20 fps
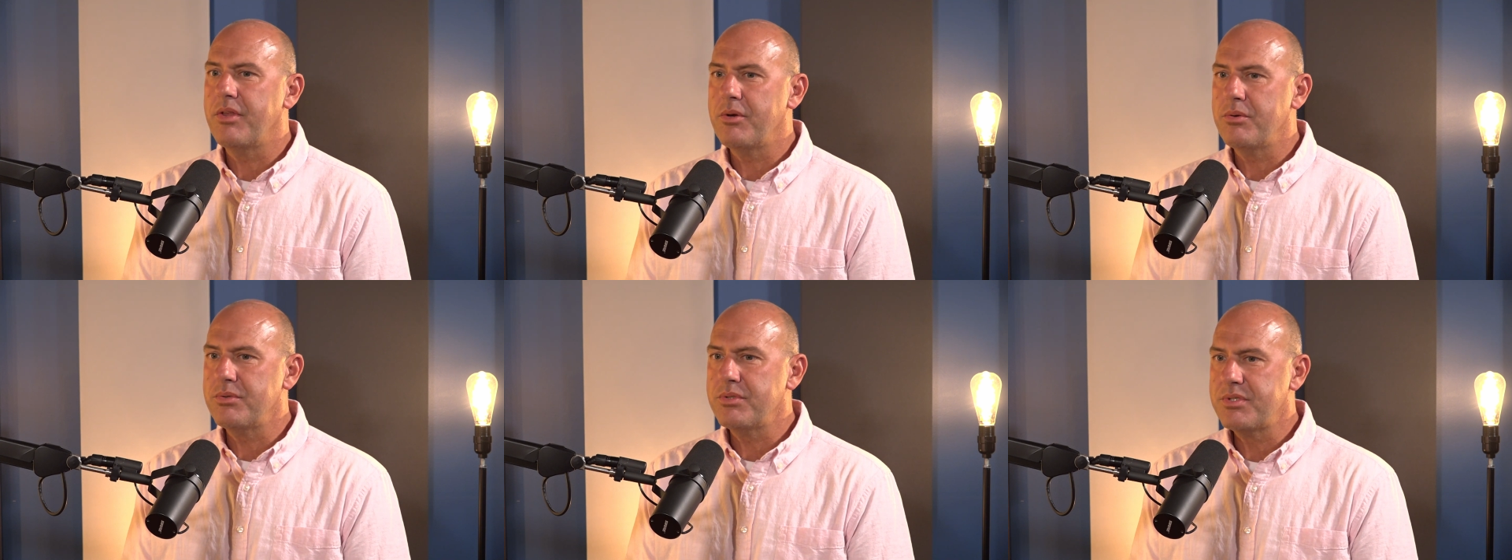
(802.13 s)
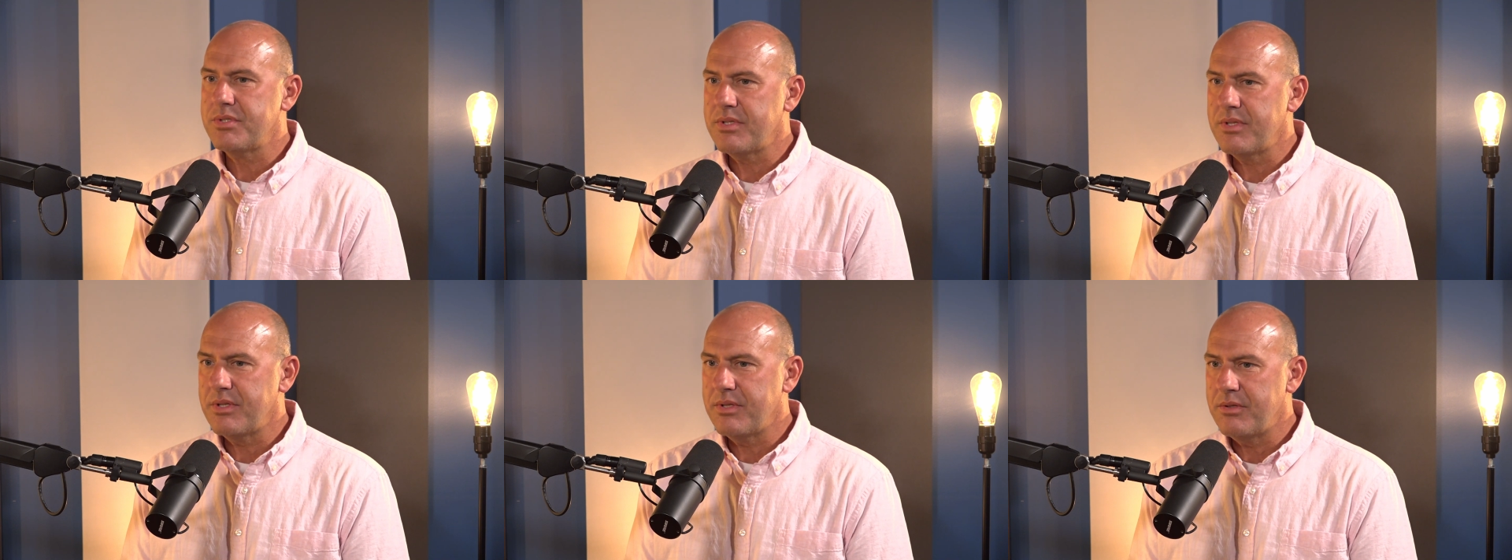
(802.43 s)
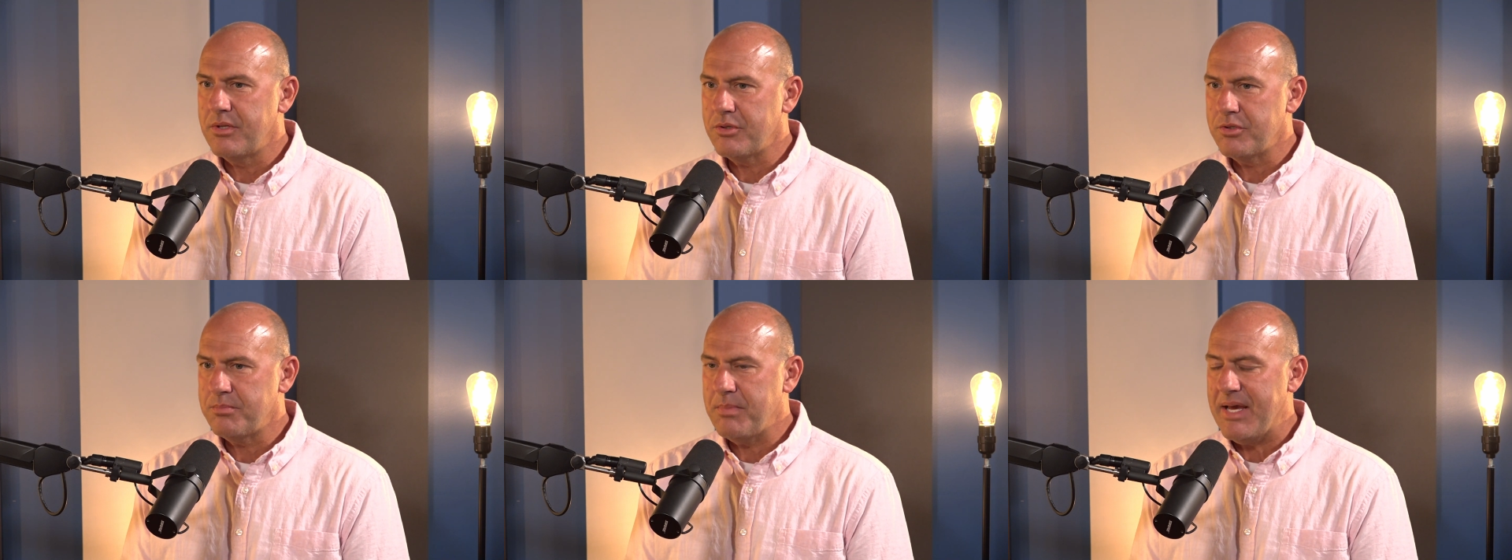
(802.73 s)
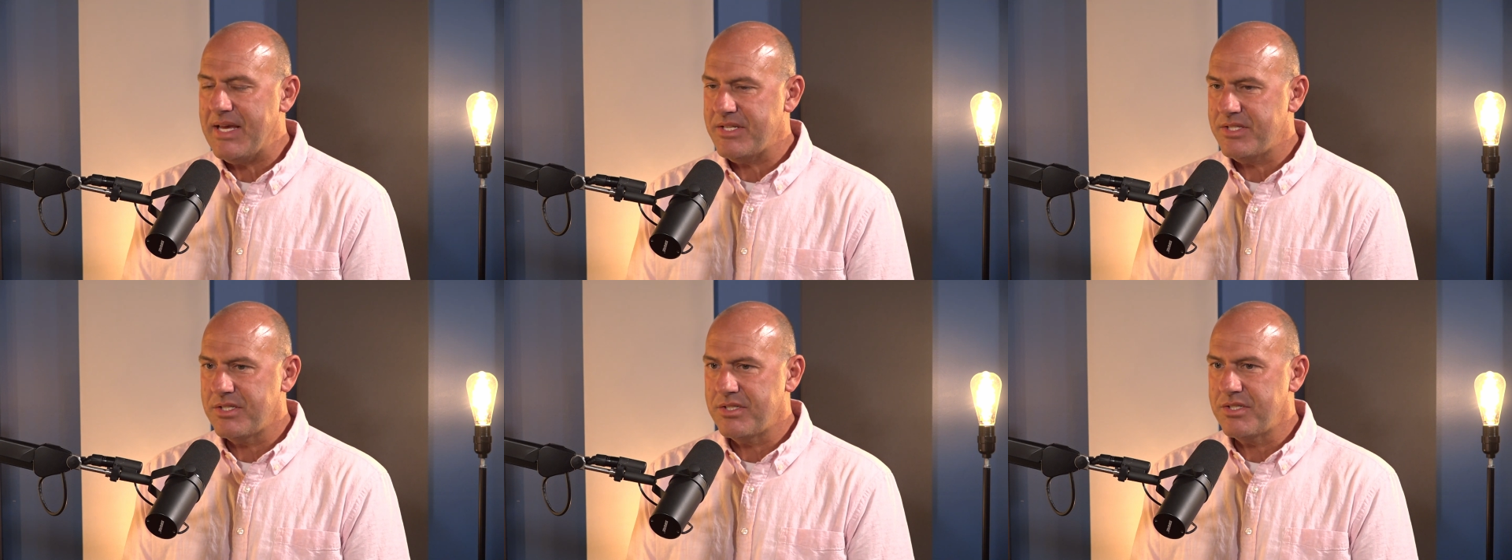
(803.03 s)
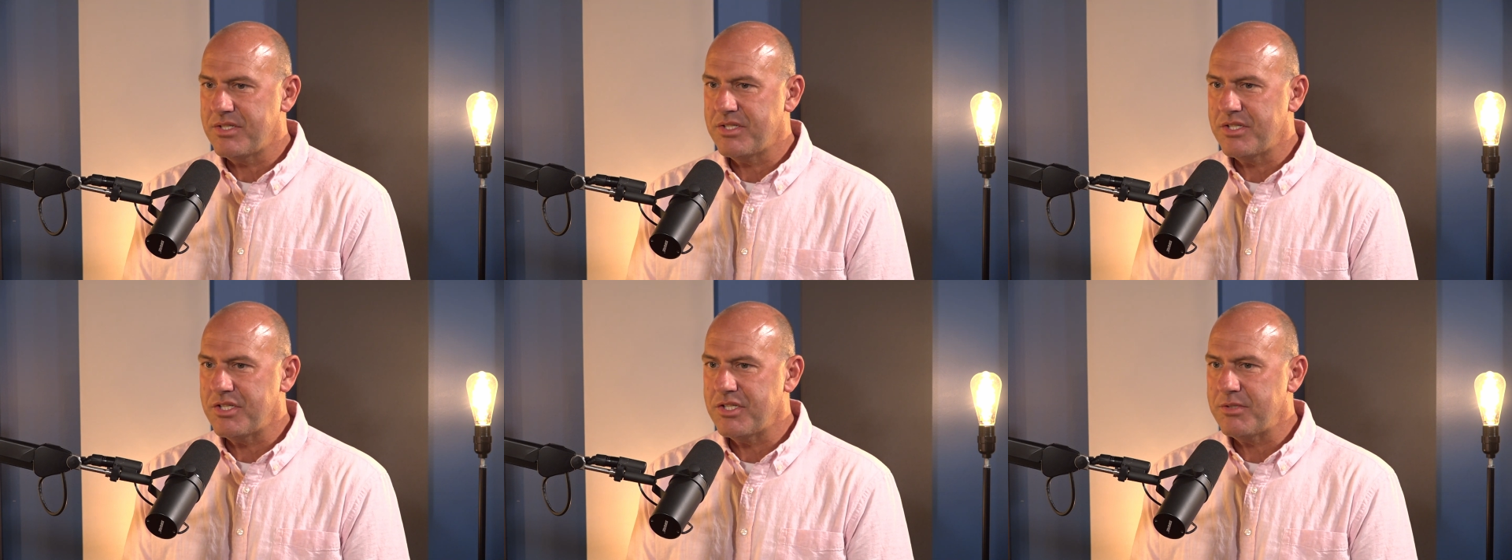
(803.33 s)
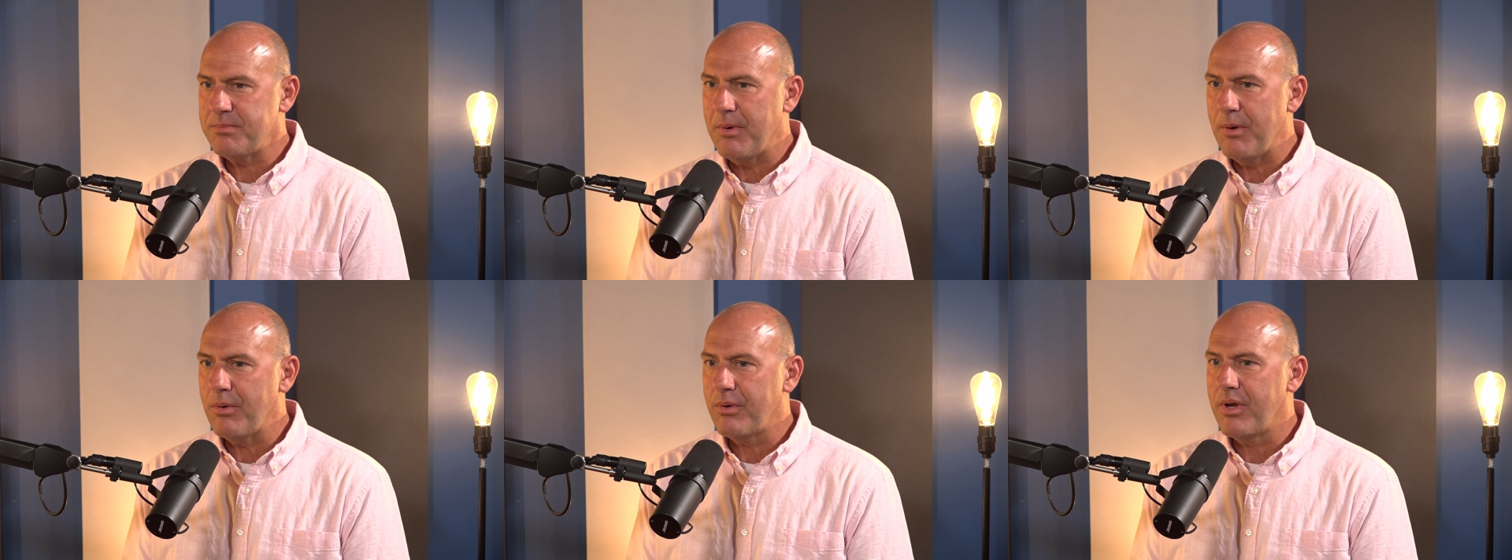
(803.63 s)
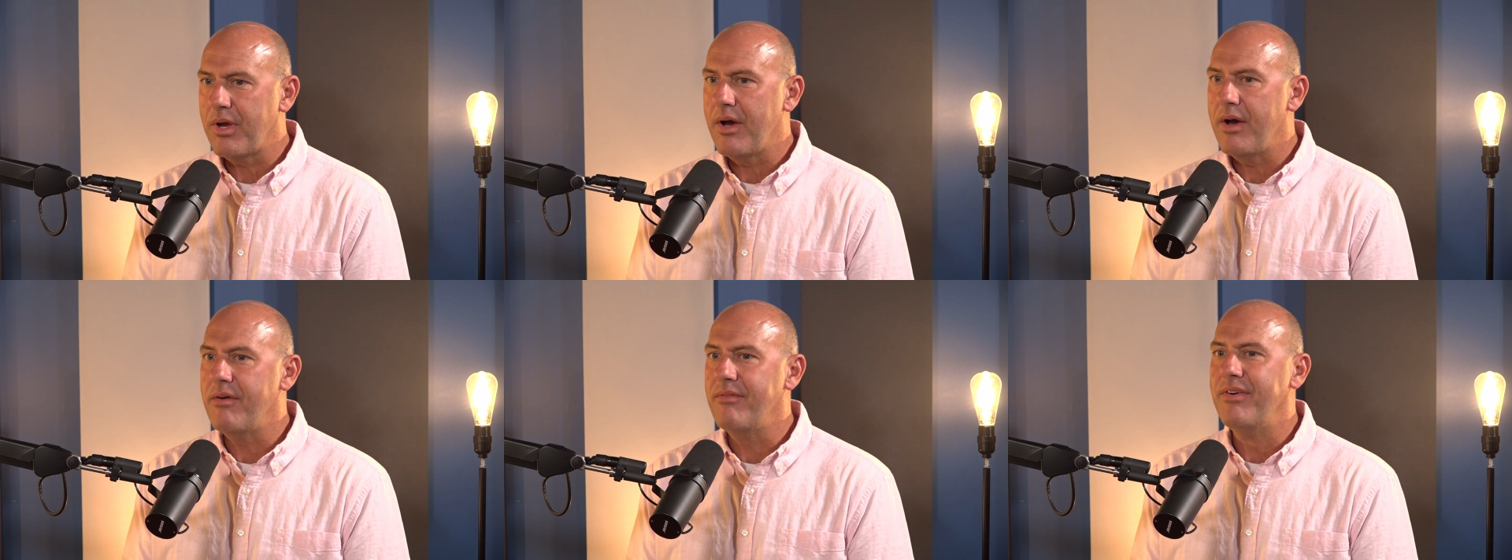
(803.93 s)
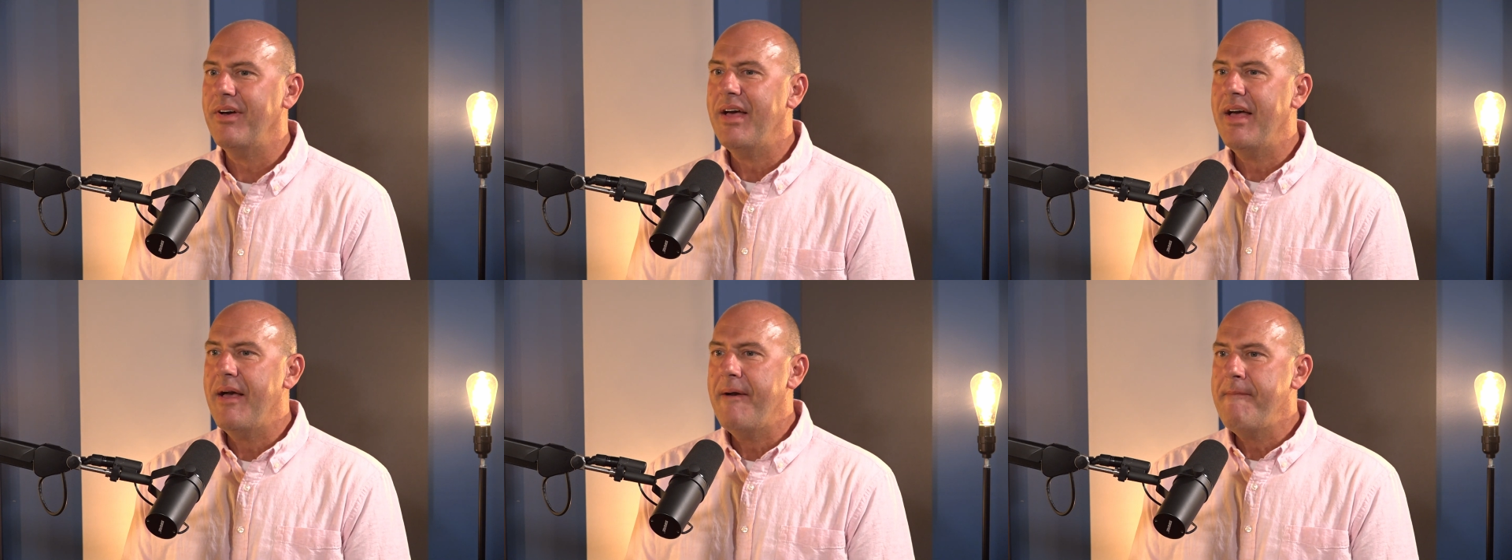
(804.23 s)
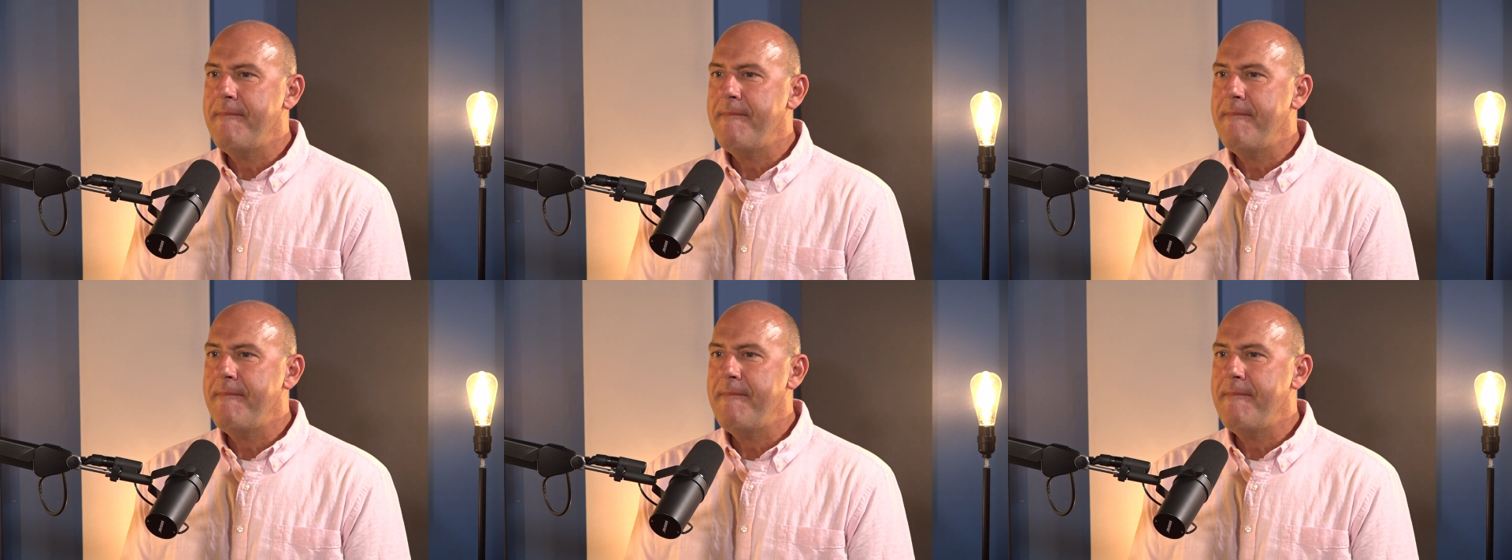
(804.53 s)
those passages that spoke of